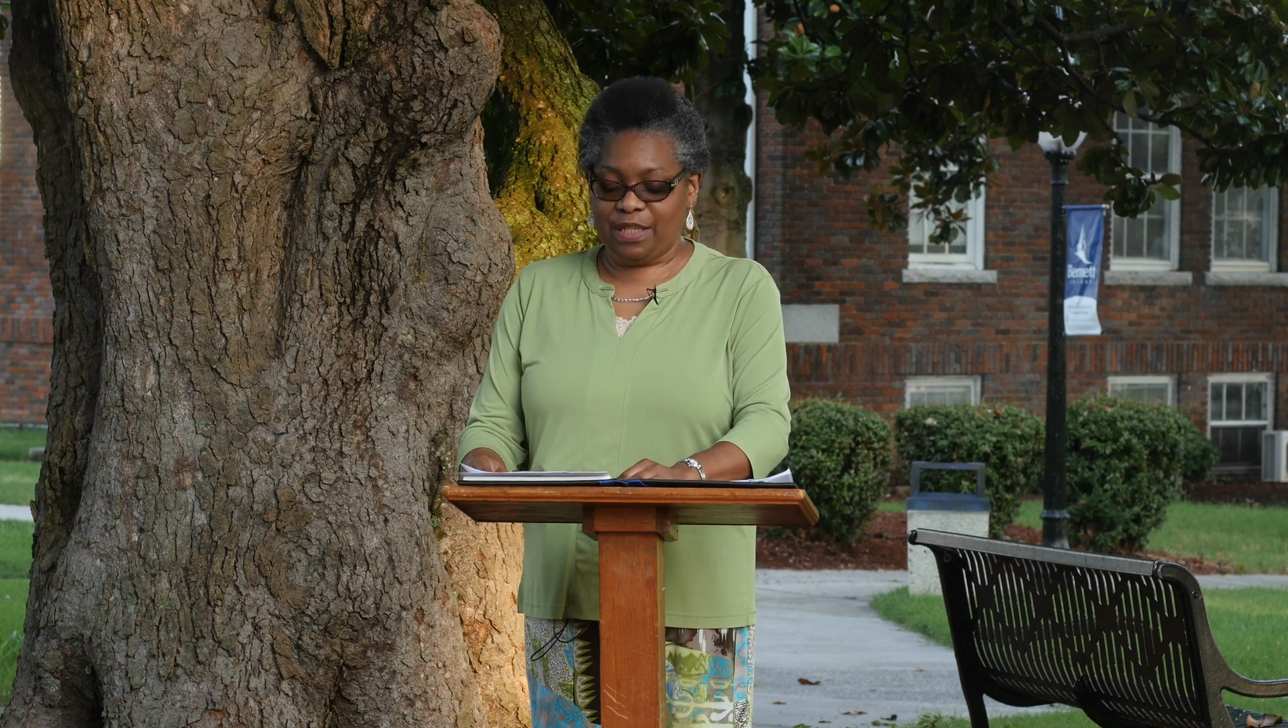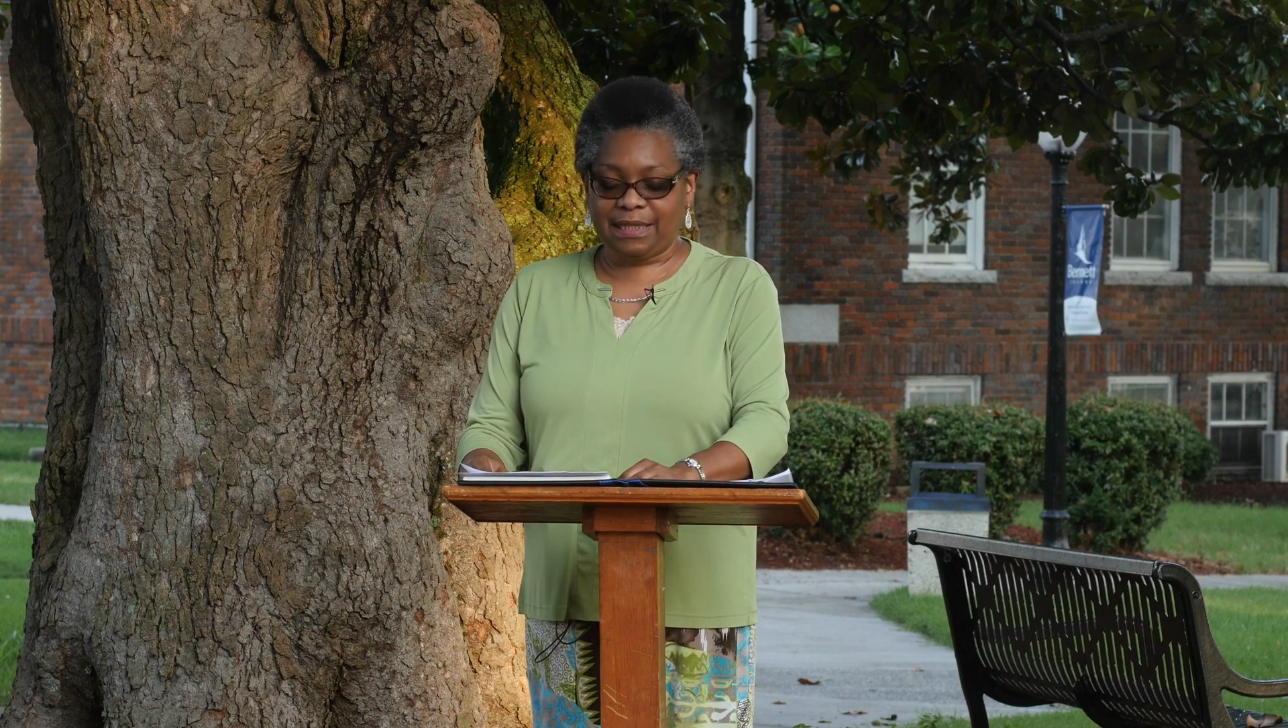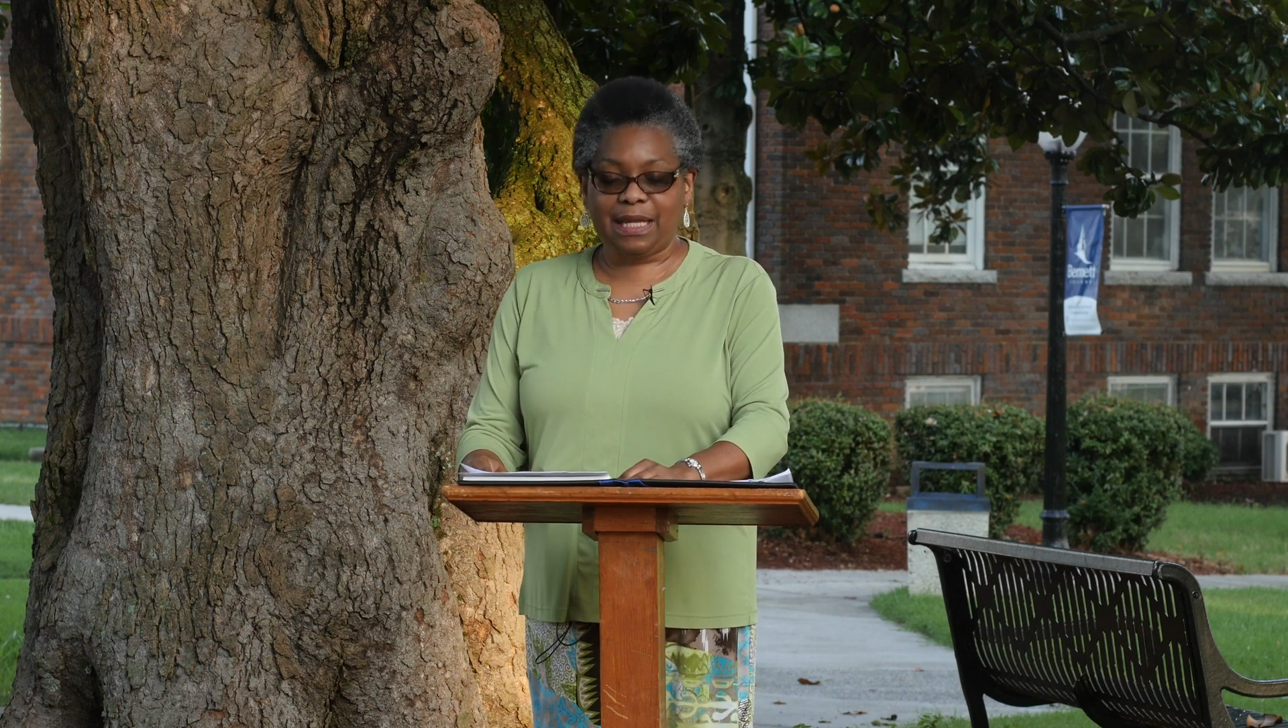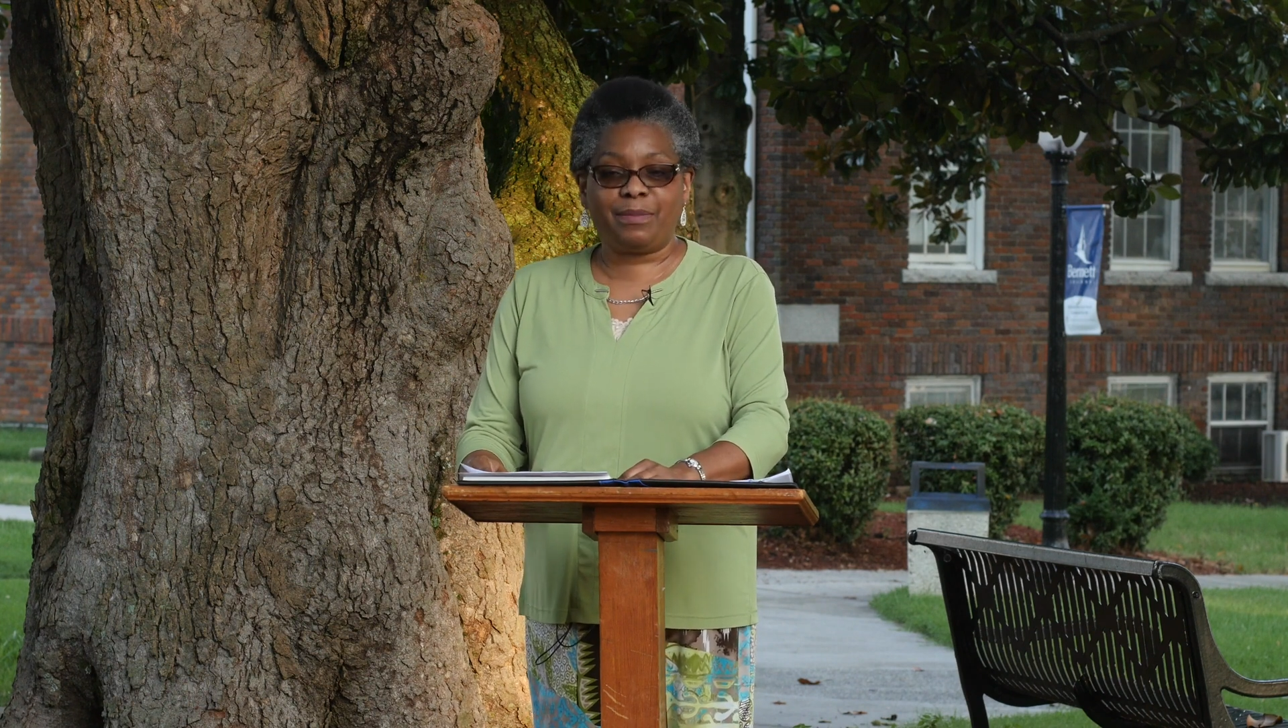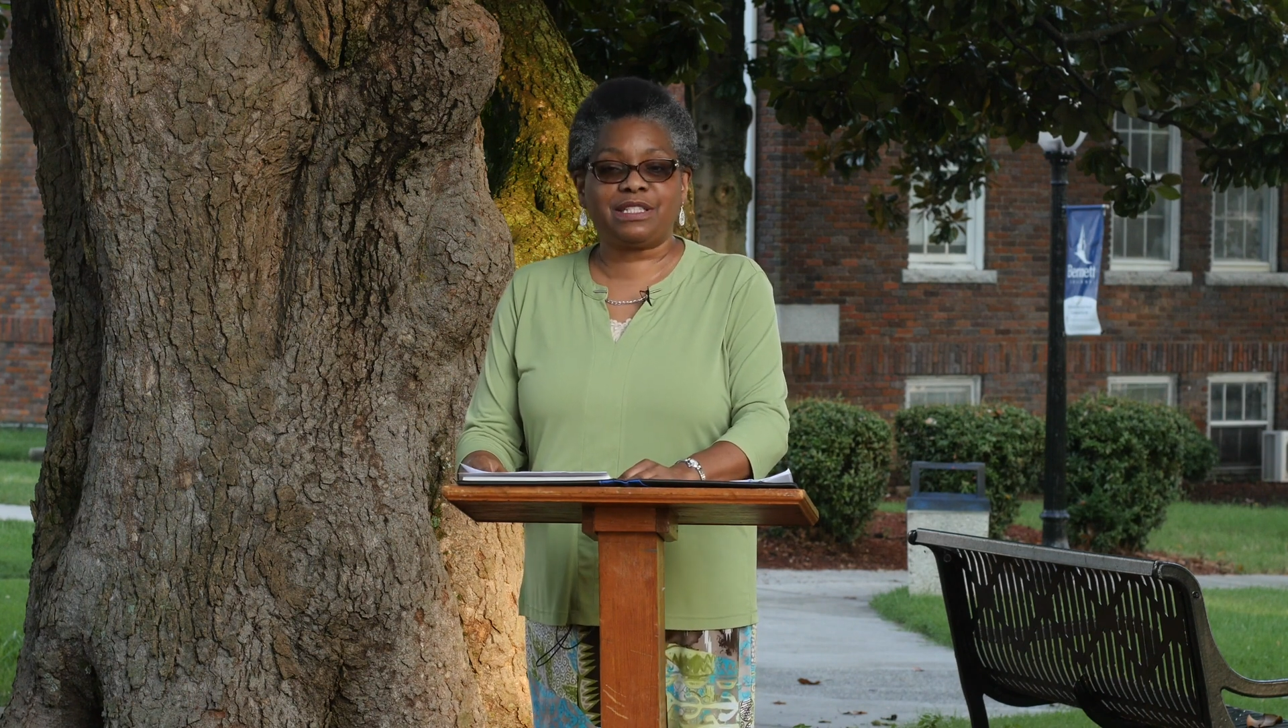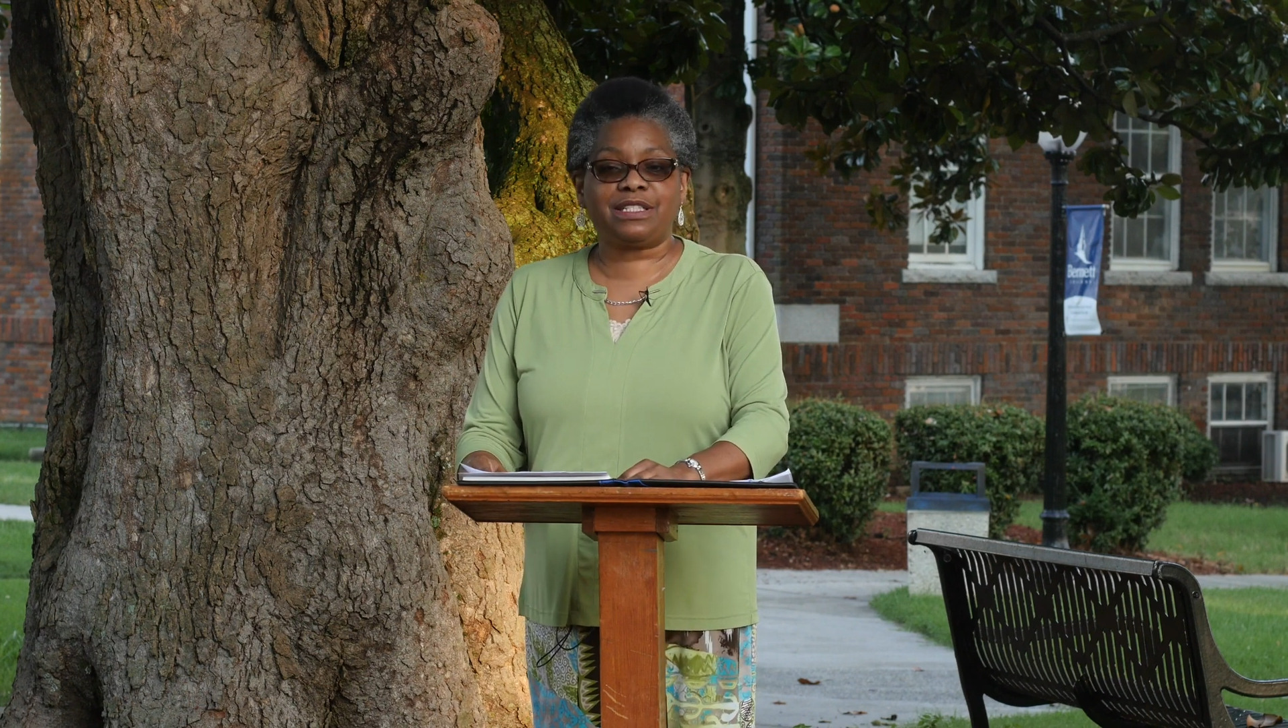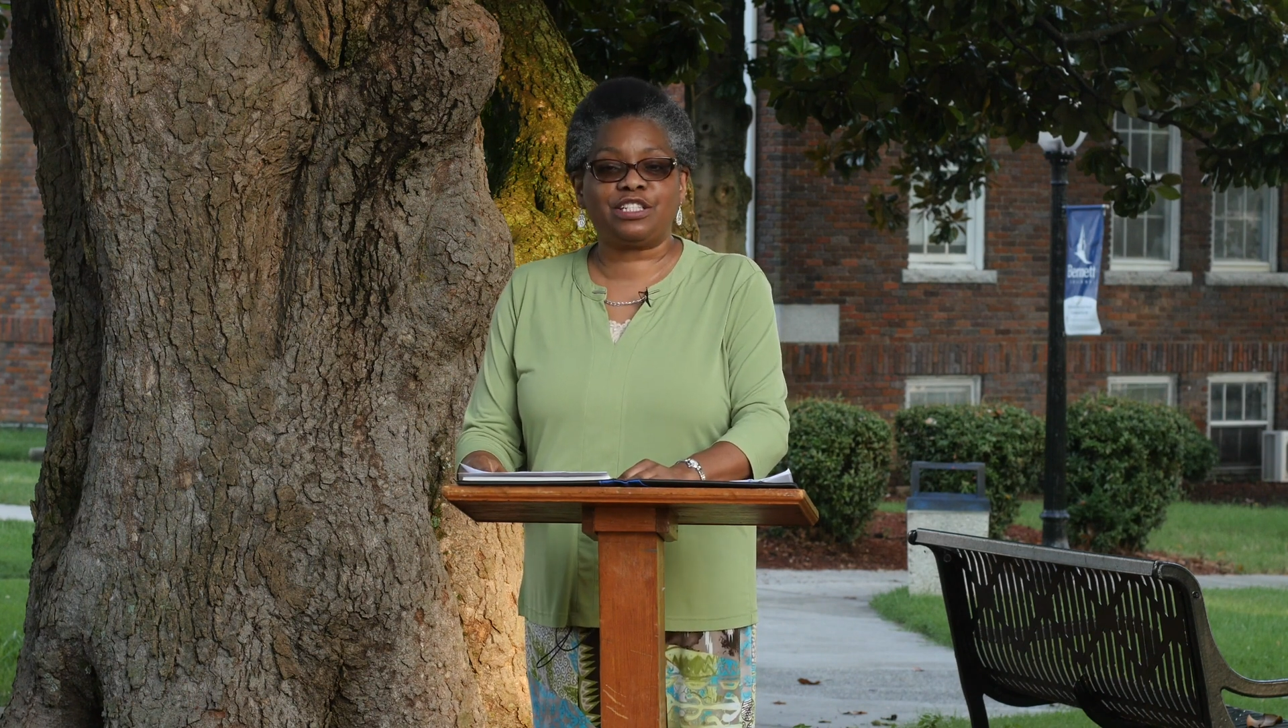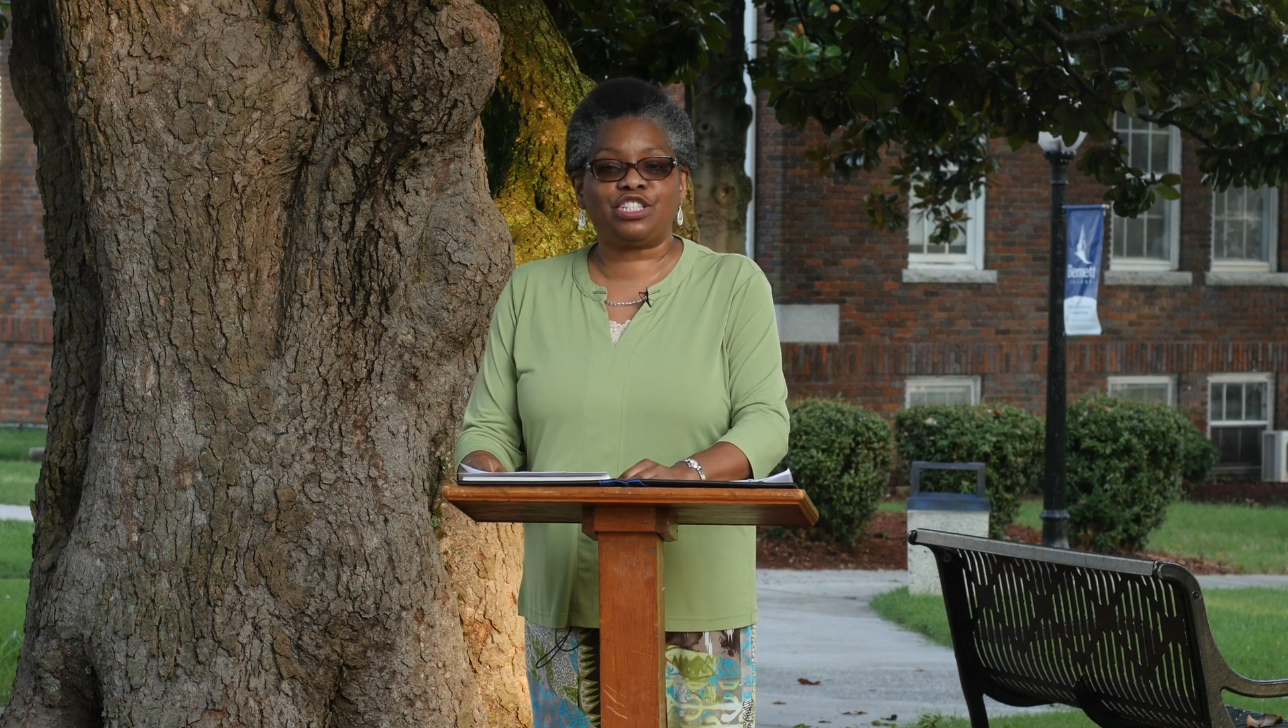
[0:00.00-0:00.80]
the lemon's